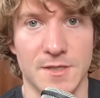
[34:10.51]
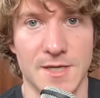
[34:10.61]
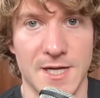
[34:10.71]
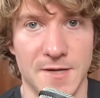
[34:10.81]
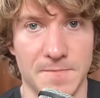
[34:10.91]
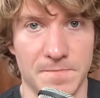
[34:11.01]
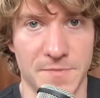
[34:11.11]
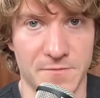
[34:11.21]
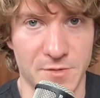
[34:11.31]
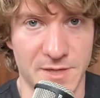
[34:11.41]

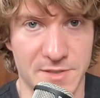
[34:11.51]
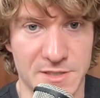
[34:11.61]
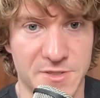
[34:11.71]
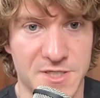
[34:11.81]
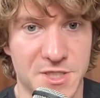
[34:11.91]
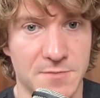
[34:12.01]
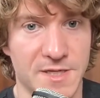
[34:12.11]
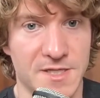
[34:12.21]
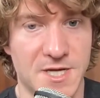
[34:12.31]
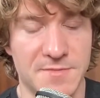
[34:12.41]
the Roman Empire was Christian by
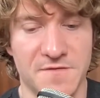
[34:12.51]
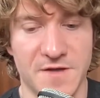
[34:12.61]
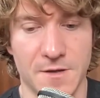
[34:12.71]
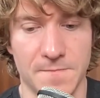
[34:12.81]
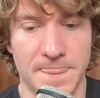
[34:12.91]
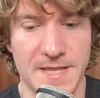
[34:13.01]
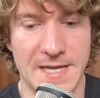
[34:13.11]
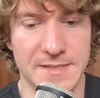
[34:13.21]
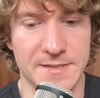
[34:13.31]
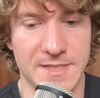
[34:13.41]
the time it fell,
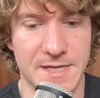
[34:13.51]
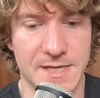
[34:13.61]
and